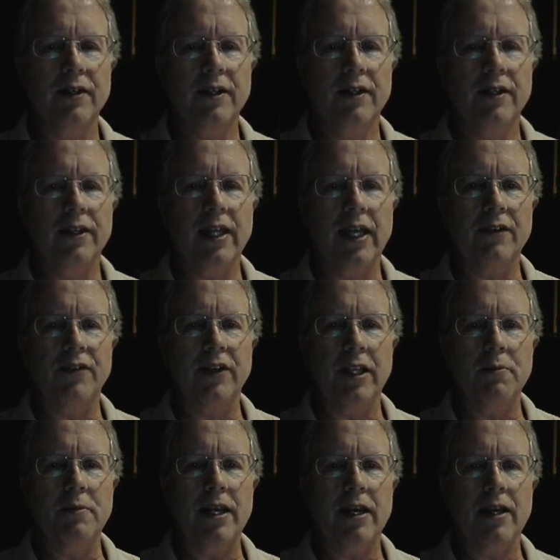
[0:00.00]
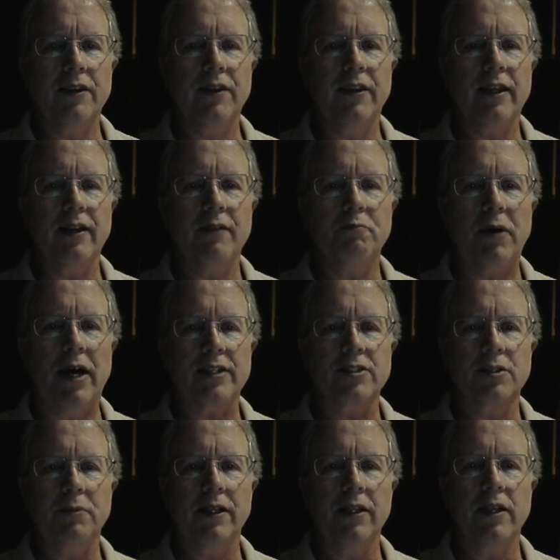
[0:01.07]
they have eliminated the
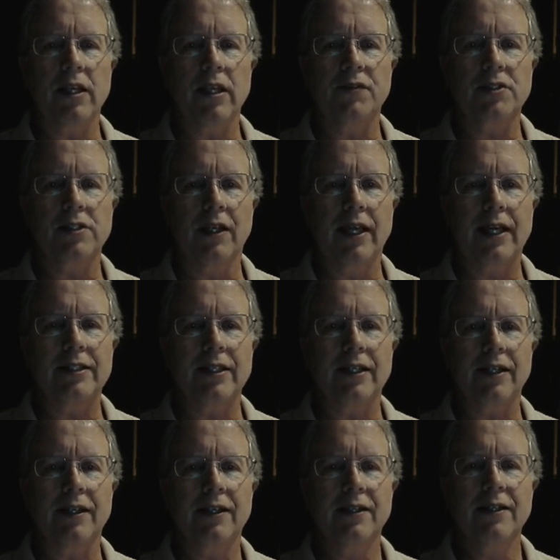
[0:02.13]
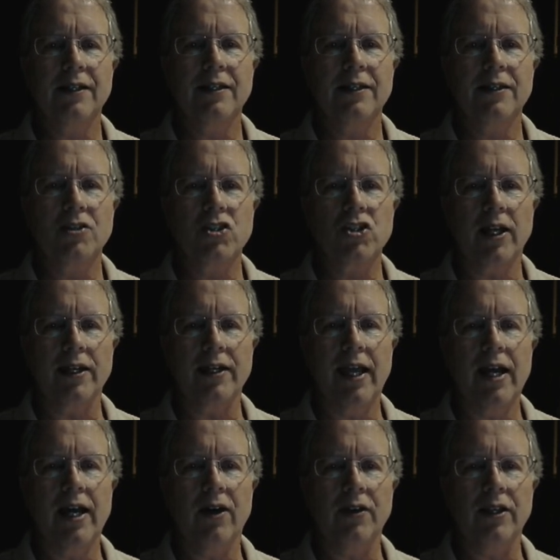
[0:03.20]
possibility of selecting
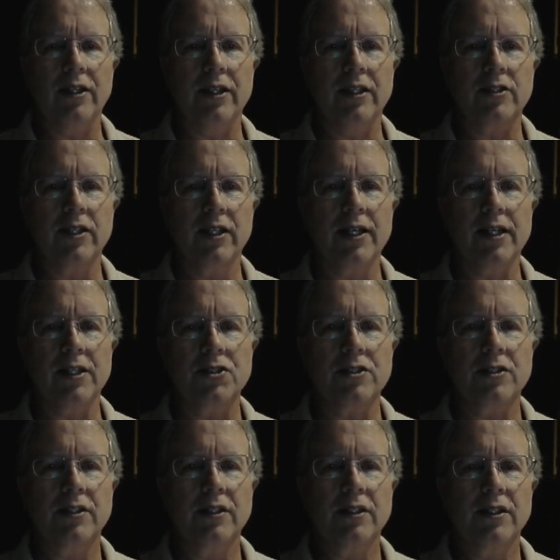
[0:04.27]
shutdown in this list.